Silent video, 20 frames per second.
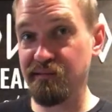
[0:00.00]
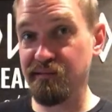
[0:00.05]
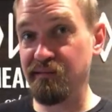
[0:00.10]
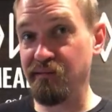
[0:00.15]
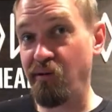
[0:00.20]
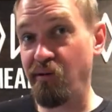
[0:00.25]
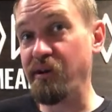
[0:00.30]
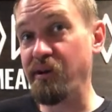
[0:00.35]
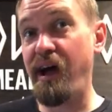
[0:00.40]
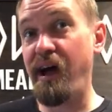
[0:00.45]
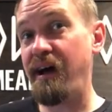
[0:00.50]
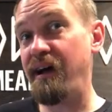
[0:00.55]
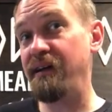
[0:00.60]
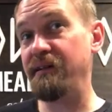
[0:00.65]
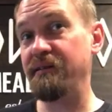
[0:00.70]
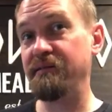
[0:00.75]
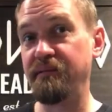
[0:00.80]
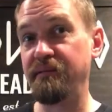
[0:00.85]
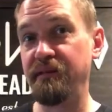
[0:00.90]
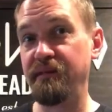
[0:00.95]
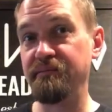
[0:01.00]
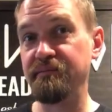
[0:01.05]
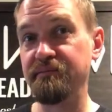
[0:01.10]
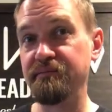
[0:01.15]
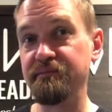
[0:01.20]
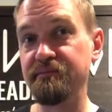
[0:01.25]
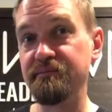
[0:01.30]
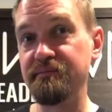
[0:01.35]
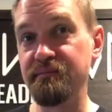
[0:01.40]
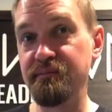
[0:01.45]
or not?
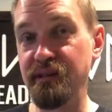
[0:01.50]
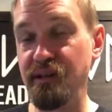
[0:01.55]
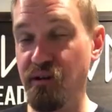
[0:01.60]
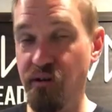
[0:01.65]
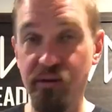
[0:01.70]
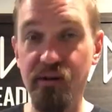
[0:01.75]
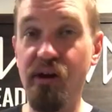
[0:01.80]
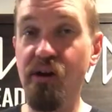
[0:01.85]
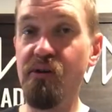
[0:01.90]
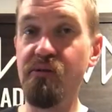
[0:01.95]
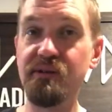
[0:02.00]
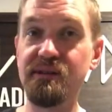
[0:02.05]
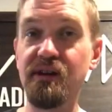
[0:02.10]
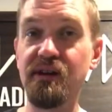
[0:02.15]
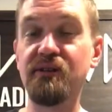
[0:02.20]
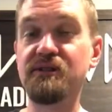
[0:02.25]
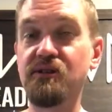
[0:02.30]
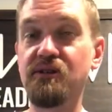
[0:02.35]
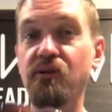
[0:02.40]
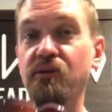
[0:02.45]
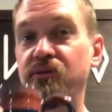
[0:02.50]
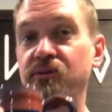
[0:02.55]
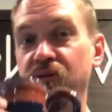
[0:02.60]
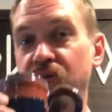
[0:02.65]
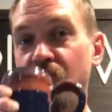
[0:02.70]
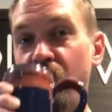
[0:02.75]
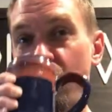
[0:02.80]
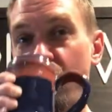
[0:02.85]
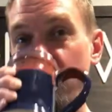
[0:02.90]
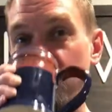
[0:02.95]
You don't know until it's going through the
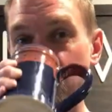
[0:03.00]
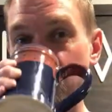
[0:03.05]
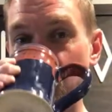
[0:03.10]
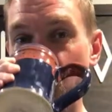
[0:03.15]
horn.